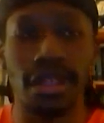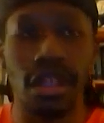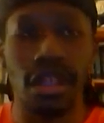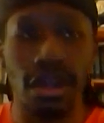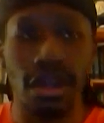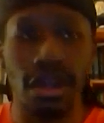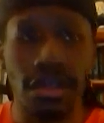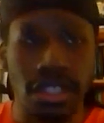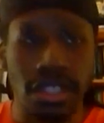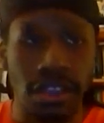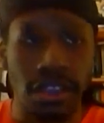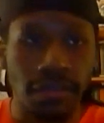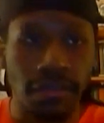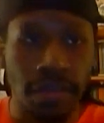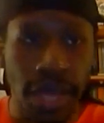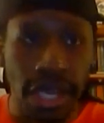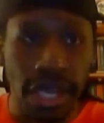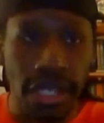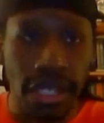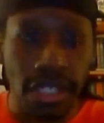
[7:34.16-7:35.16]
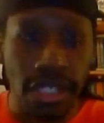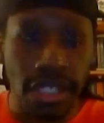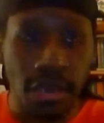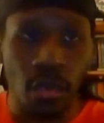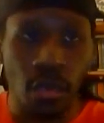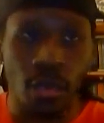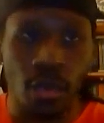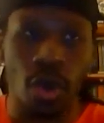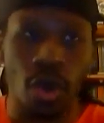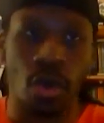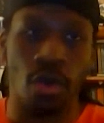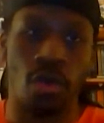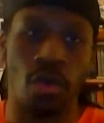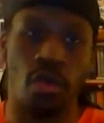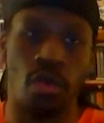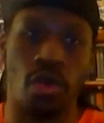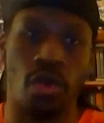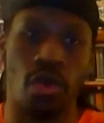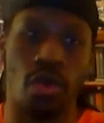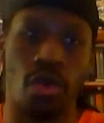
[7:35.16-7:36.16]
Oh, double page. Whoa.